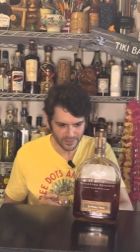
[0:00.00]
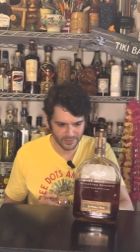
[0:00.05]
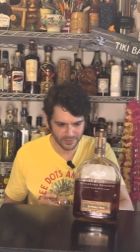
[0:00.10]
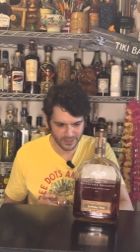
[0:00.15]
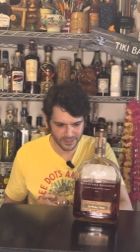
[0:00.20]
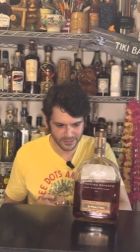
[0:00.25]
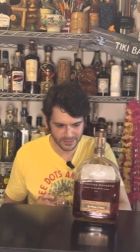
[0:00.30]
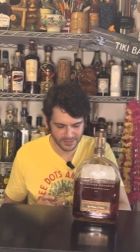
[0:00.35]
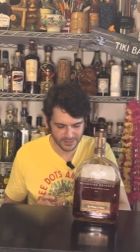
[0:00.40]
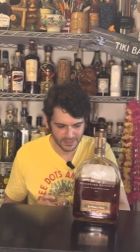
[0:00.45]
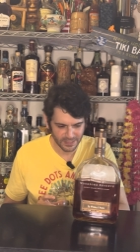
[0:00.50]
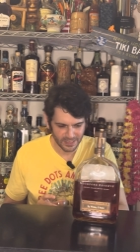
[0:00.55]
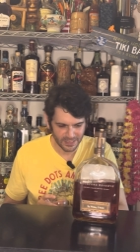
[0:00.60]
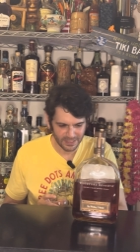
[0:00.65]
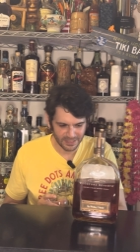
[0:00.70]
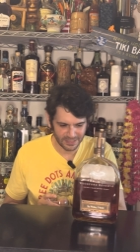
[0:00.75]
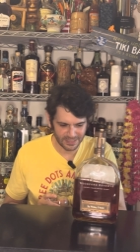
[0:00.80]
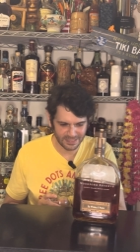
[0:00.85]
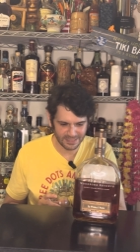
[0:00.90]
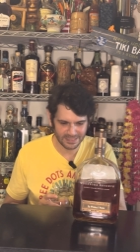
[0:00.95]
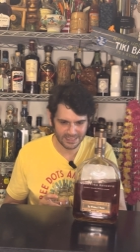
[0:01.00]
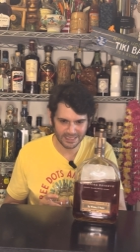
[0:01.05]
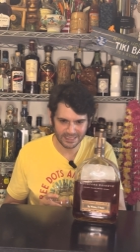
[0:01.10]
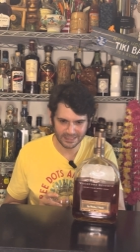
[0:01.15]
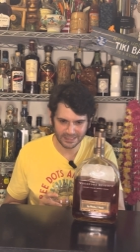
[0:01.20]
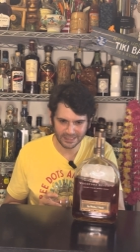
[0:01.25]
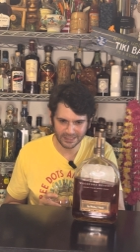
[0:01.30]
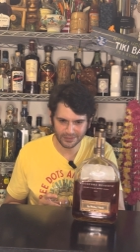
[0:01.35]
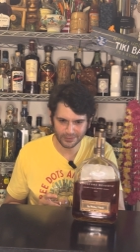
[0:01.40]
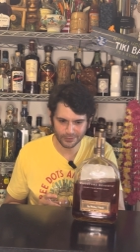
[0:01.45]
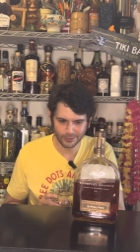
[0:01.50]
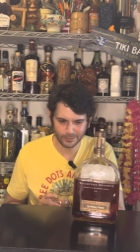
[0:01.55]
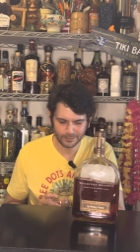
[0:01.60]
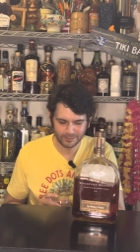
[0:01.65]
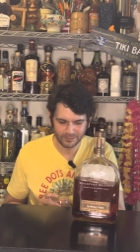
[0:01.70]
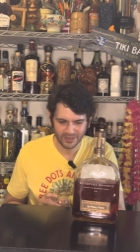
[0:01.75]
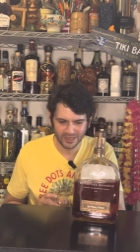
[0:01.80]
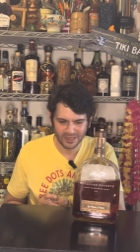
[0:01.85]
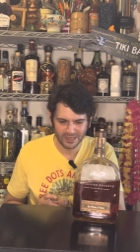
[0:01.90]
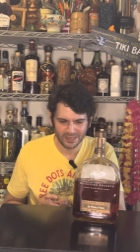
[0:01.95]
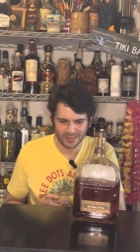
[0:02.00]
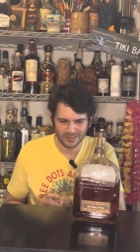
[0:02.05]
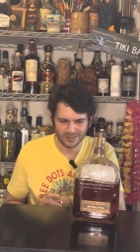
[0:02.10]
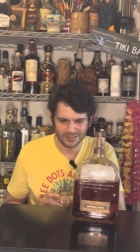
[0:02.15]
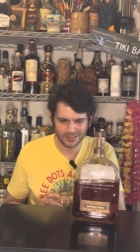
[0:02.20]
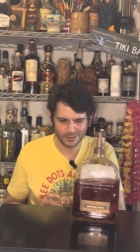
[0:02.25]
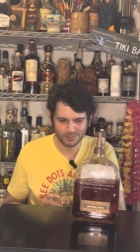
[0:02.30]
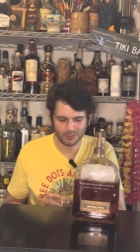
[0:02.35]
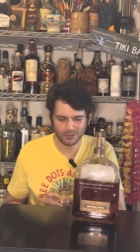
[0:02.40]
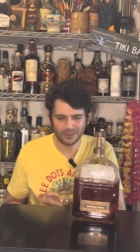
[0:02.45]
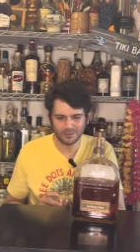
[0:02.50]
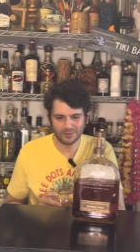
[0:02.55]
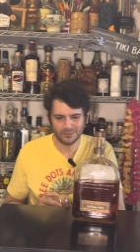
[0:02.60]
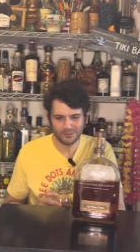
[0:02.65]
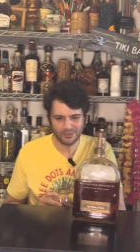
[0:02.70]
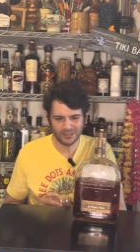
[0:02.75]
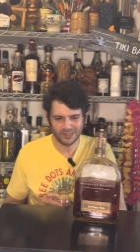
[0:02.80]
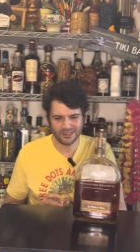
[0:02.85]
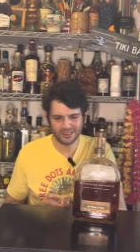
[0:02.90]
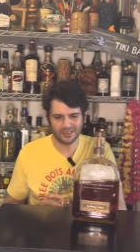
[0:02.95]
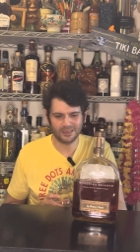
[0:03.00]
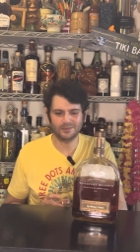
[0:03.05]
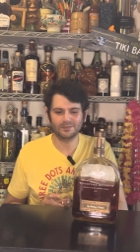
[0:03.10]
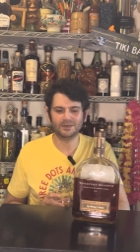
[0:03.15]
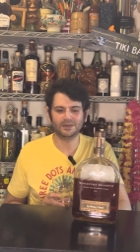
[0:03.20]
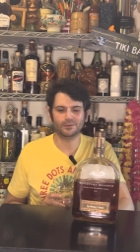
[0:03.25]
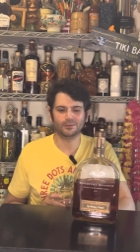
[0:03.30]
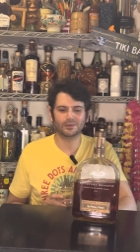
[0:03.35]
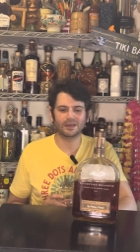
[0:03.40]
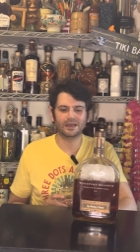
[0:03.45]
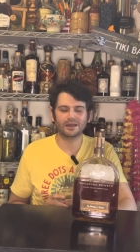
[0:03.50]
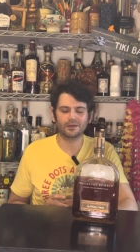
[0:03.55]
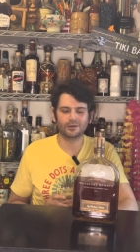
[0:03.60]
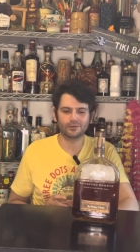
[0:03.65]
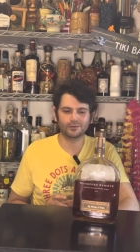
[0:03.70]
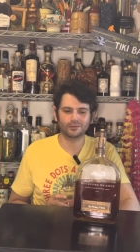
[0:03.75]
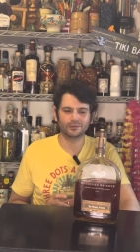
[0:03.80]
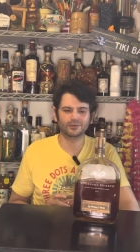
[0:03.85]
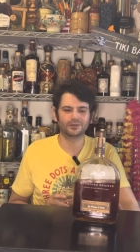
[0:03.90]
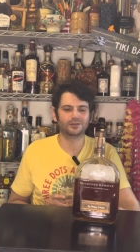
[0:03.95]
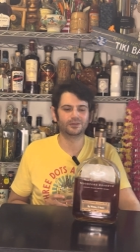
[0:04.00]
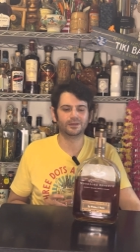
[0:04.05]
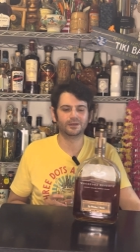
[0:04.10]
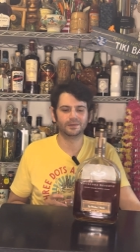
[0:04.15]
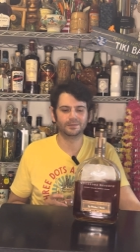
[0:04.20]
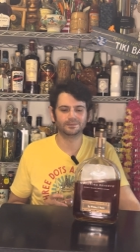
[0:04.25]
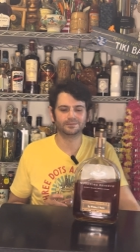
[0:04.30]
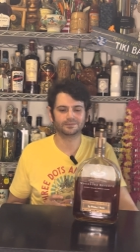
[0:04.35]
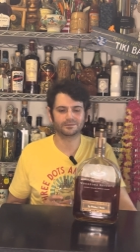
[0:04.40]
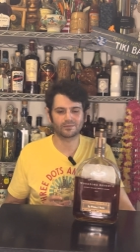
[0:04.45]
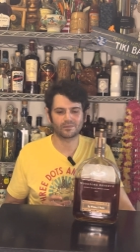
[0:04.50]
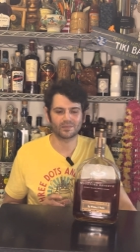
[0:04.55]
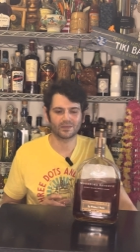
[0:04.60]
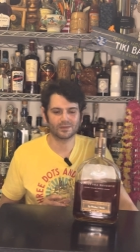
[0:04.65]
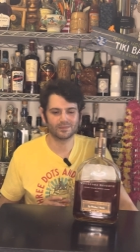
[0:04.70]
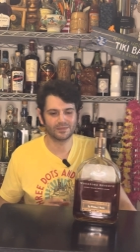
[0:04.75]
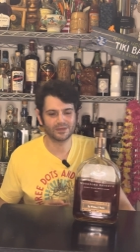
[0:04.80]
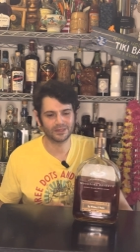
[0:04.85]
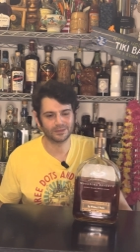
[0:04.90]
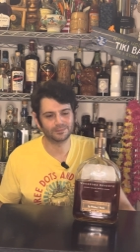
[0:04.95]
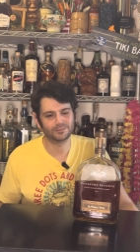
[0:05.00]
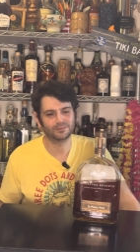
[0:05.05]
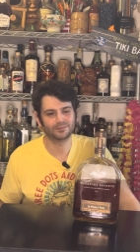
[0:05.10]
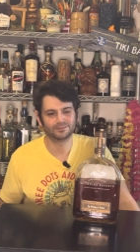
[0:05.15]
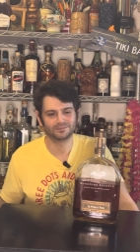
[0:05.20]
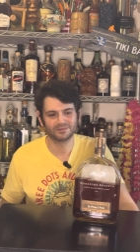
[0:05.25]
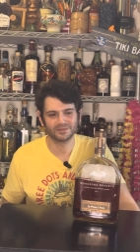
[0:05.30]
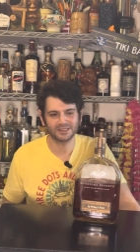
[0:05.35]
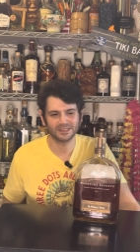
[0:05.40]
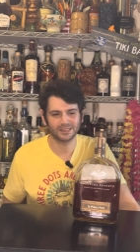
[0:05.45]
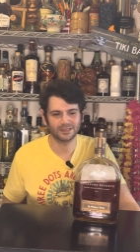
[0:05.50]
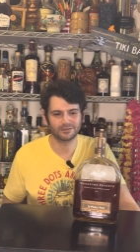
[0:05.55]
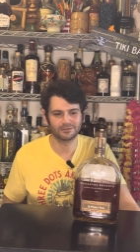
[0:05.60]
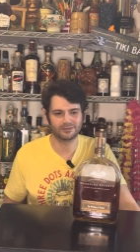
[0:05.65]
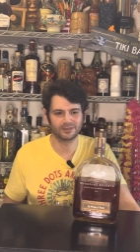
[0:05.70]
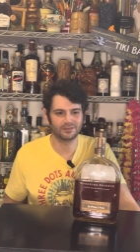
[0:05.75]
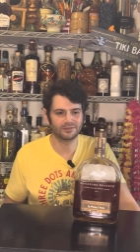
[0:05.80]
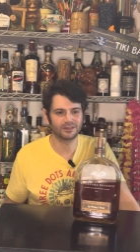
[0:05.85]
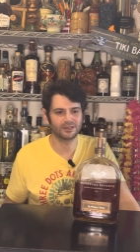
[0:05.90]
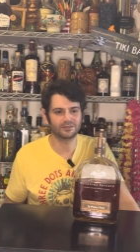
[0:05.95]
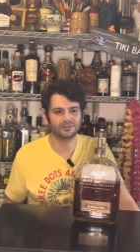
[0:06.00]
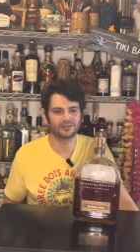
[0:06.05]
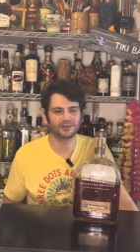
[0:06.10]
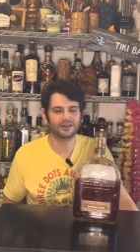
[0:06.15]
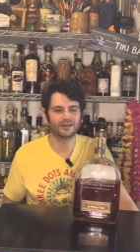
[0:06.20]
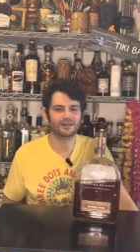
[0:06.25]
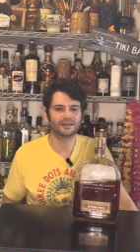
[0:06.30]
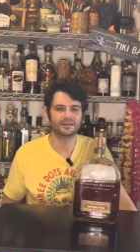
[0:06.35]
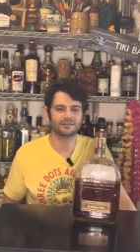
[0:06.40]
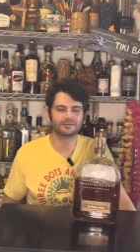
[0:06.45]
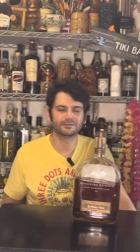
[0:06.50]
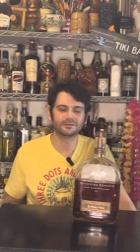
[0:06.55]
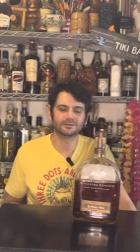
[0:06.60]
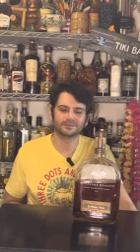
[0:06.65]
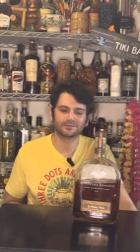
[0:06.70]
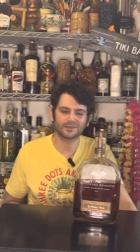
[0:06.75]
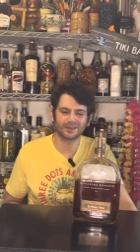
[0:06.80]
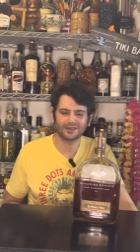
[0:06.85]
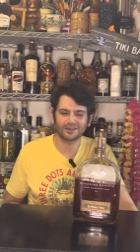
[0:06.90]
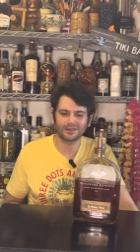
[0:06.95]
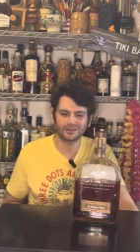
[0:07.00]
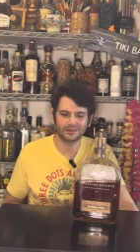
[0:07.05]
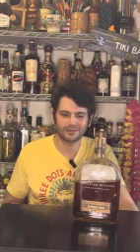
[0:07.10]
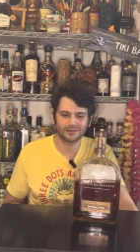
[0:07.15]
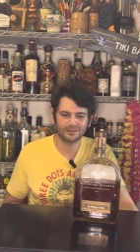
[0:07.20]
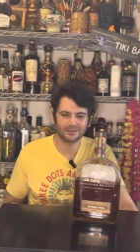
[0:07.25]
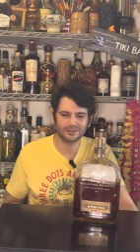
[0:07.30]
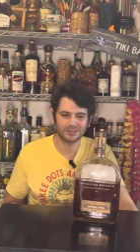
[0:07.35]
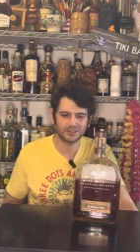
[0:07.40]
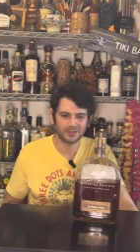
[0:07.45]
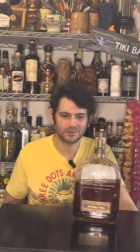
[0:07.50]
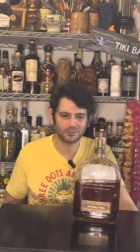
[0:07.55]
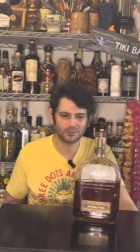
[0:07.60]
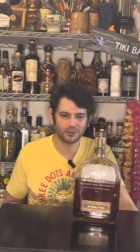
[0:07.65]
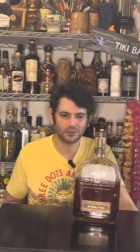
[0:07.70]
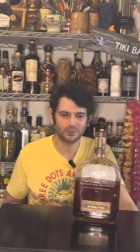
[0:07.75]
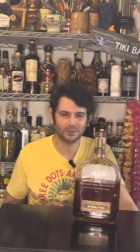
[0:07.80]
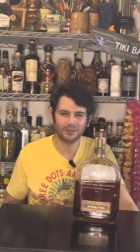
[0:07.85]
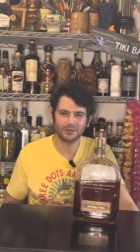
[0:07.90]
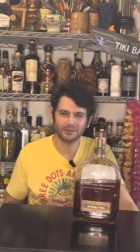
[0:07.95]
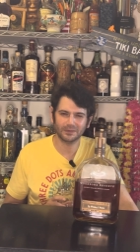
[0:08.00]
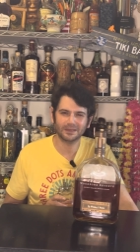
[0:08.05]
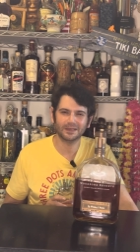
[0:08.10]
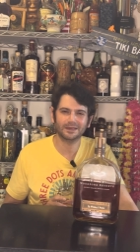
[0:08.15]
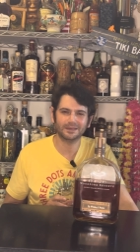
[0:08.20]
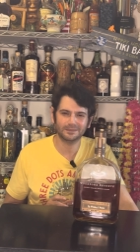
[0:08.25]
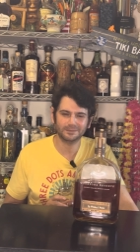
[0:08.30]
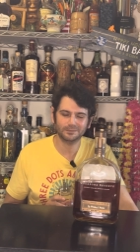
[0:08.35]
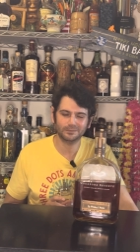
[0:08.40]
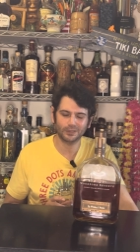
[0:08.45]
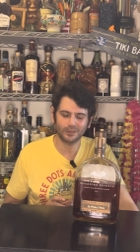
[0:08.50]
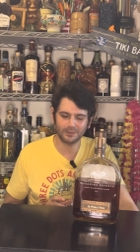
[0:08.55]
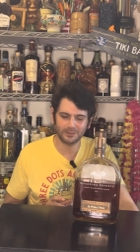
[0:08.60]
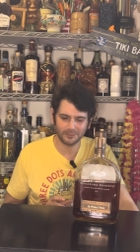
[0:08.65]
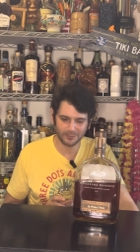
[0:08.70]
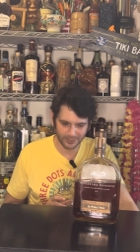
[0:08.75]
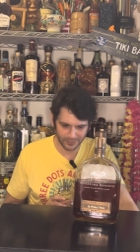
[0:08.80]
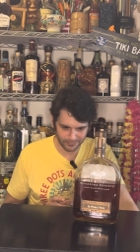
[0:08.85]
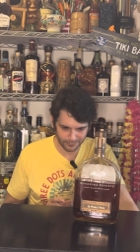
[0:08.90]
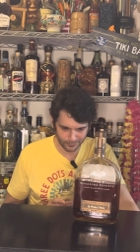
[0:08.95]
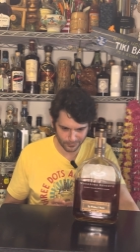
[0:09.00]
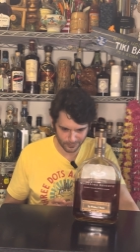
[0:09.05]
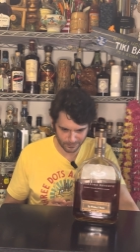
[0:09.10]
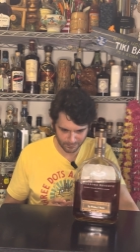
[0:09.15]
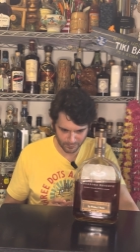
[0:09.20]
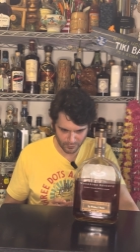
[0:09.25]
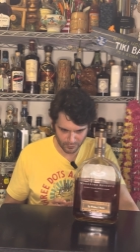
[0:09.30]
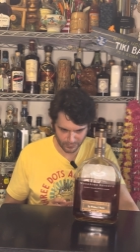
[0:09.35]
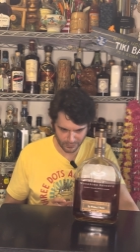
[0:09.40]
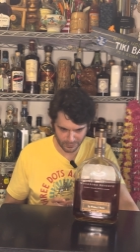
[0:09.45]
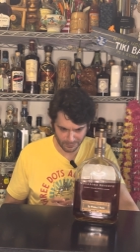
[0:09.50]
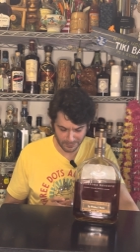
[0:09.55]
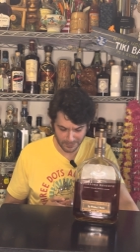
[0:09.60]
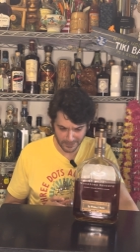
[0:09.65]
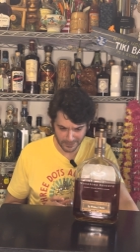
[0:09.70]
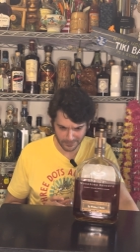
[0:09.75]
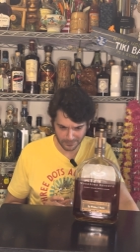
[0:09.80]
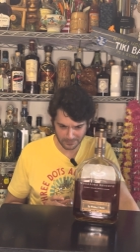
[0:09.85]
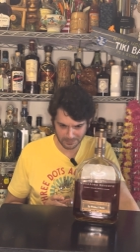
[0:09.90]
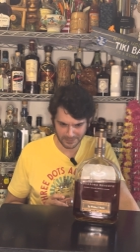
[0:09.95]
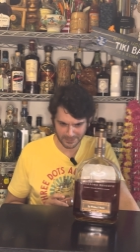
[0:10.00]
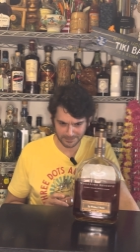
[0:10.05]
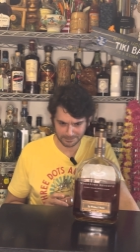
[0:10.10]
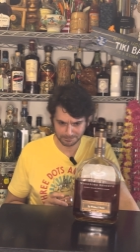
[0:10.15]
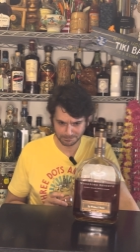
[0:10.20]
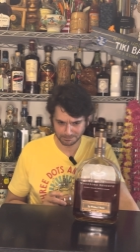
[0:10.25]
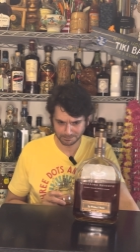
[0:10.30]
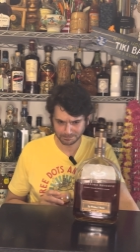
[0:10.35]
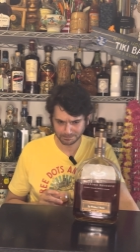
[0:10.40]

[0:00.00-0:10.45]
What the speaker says: This is a liter. This probably came around, I'm going to say 55, somewhere around that probably for the bottle. But